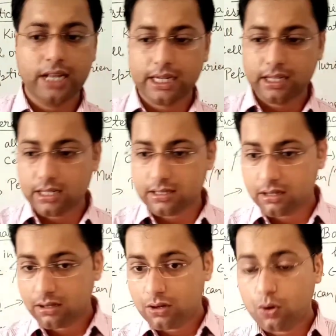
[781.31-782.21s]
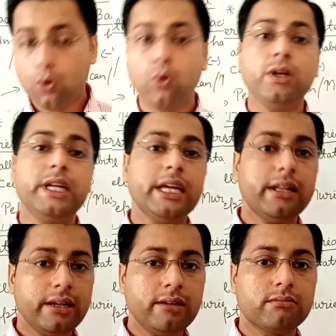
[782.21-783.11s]
that is own
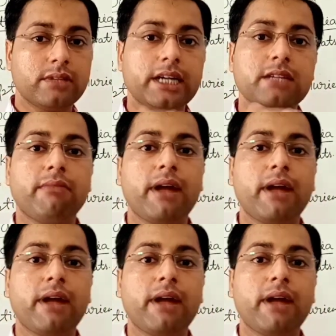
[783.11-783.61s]
DNA, that is